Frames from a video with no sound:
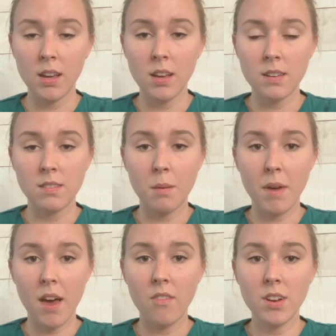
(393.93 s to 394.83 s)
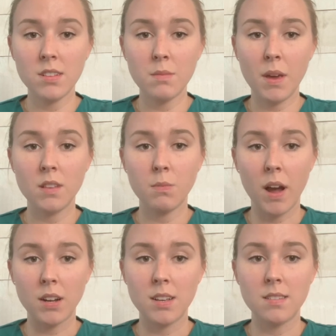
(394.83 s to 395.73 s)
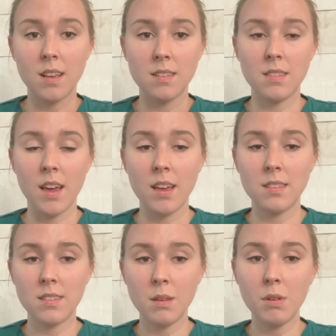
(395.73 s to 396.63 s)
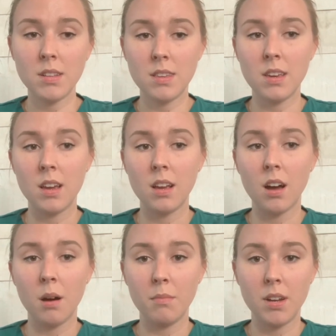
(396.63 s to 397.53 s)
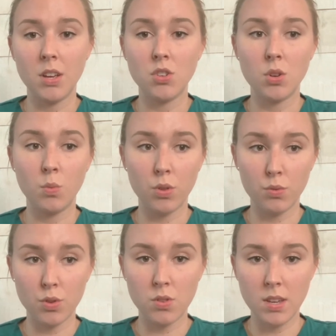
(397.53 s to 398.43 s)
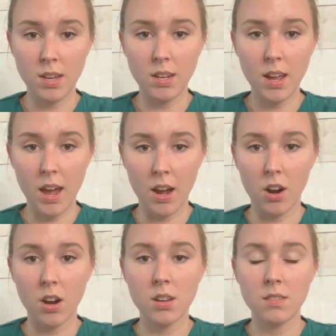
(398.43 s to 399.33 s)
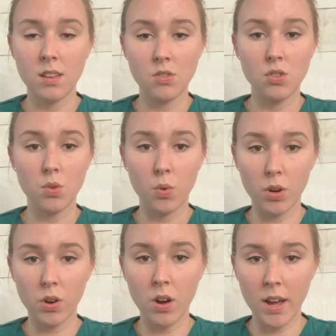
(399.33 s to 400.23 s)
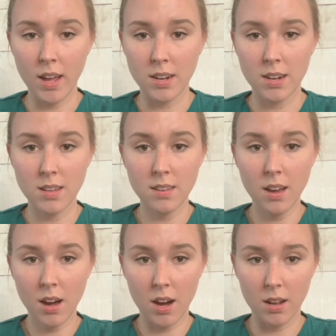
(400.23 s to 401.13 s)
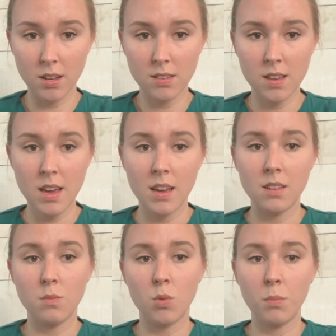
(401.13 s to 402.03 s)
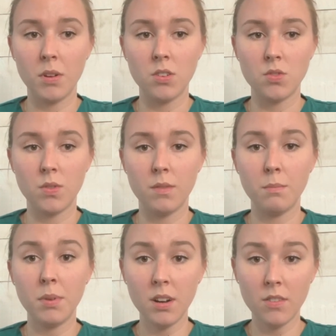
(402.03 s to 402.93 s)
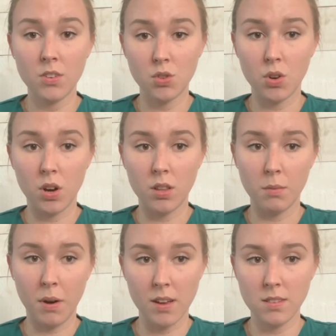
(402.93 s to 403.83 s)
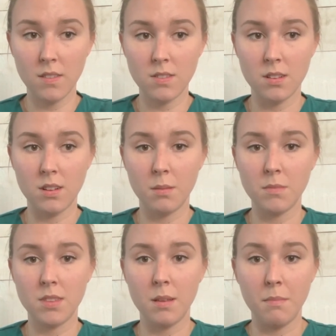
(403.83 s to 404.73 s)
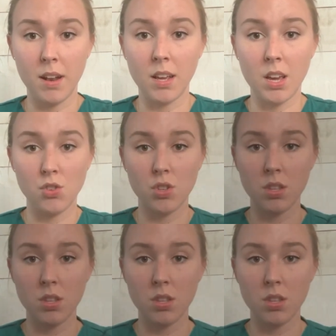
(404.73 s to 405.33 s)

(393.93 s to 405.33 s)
Some evidence-based practice says that CBT in combination with routine care, such as oral antipsychotics, is more beneficial on the positive symptoms than medications